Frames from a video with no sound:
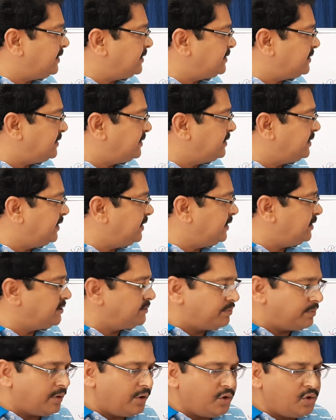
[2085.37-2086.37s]
HCG is
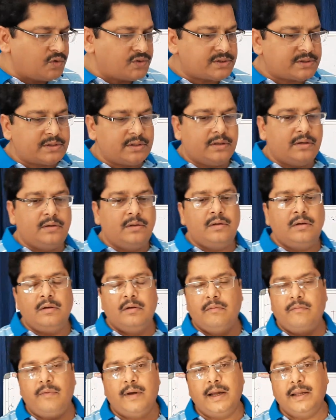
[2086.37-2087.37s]
produced
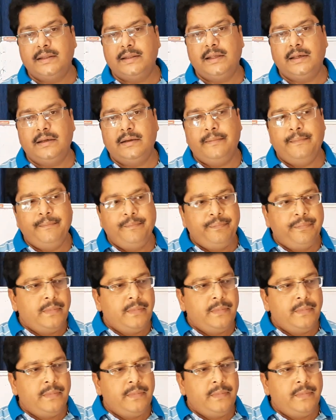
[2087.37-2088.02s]
by the